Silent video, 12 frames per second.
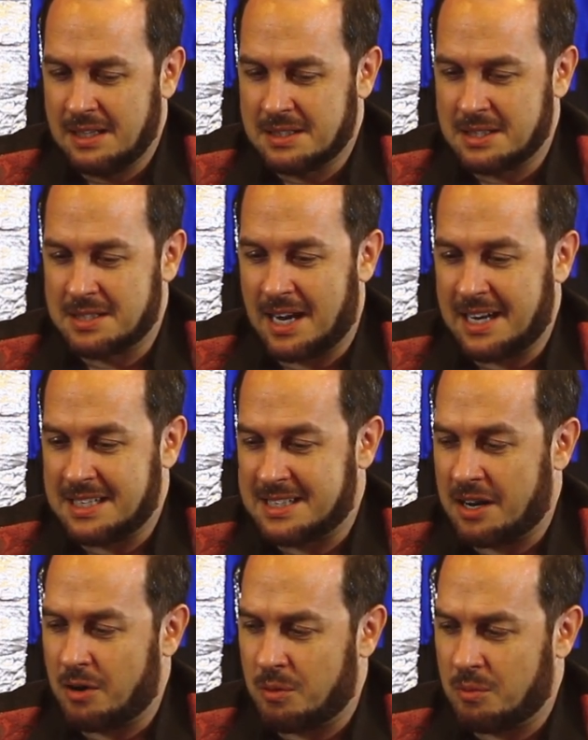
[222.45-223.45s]
societies
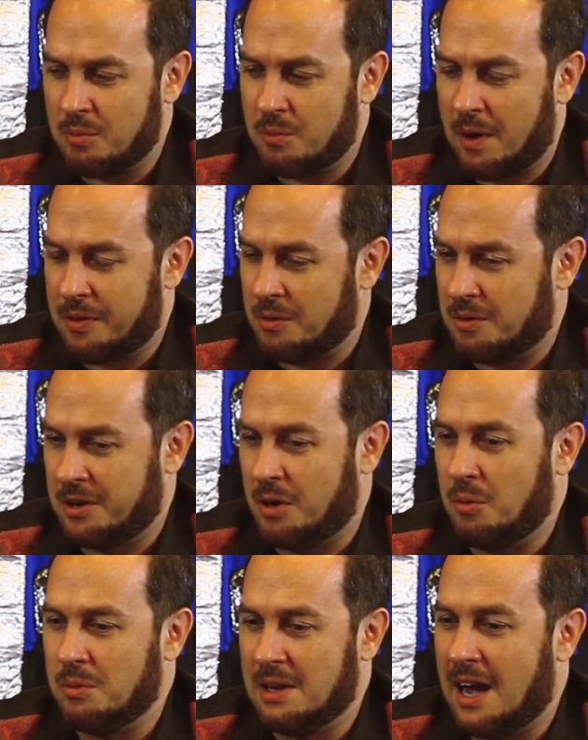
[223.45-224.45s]
that are rather you
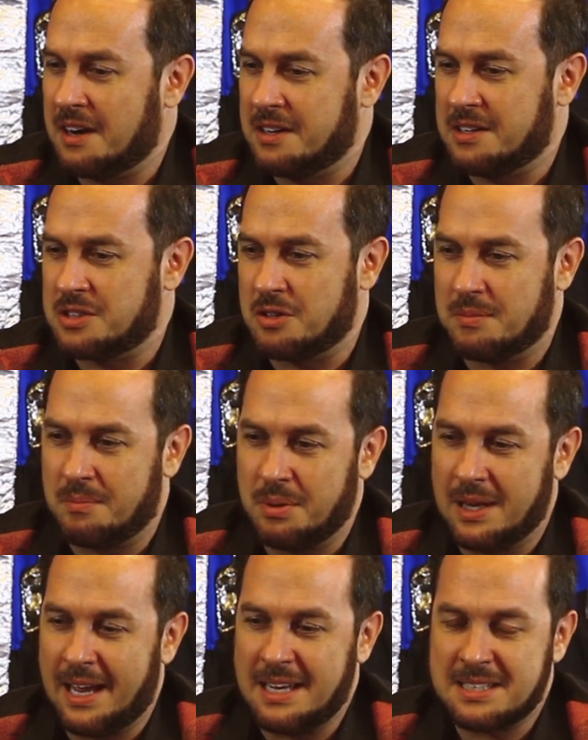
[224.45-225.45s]
know locked in a certain
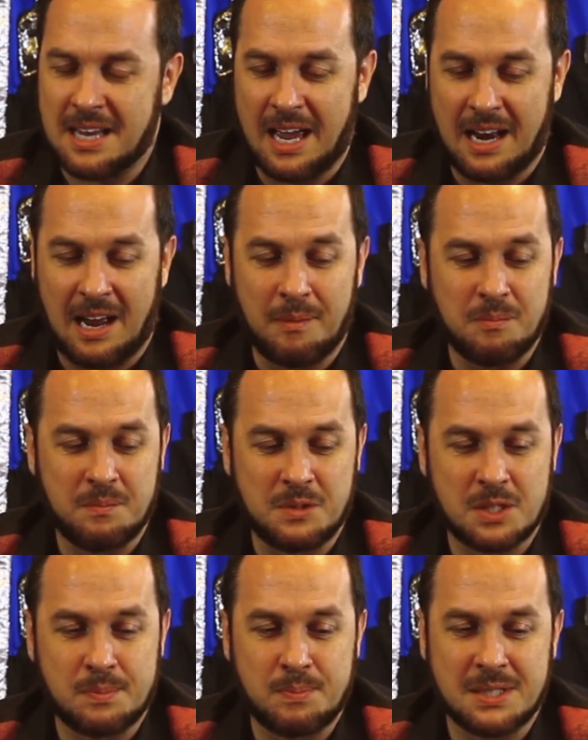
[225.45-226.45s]
place, and I'm
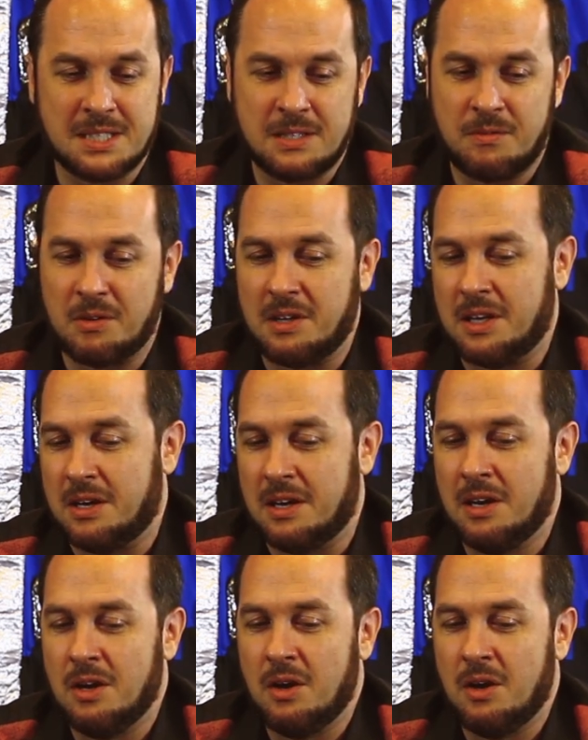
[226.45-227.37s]
specifically